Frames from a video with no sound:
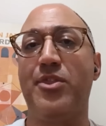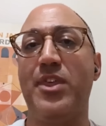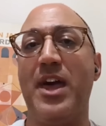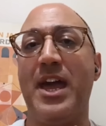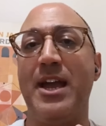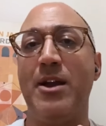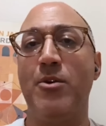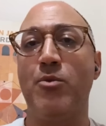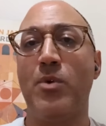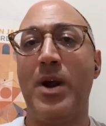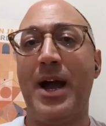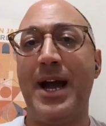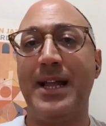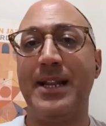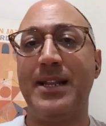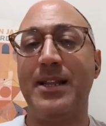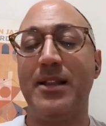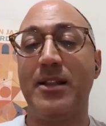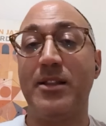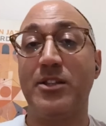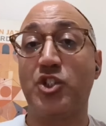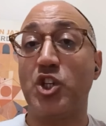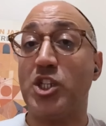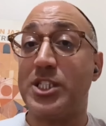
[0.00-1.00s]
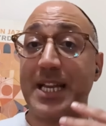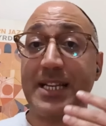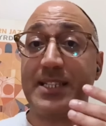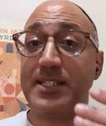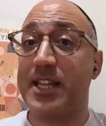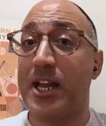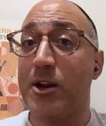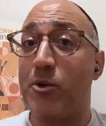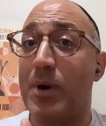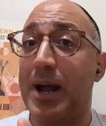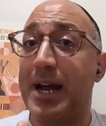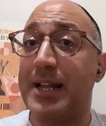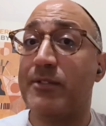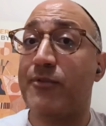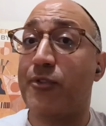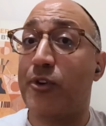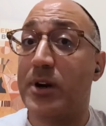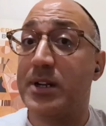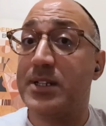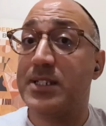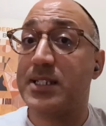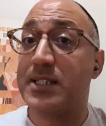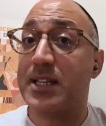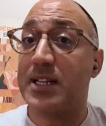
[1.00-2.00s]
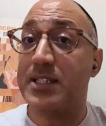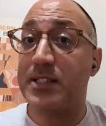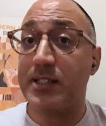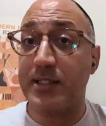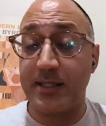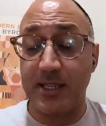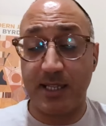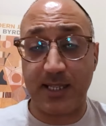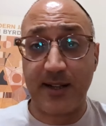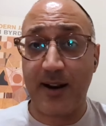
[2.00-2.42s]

They read, just as they read, for instance,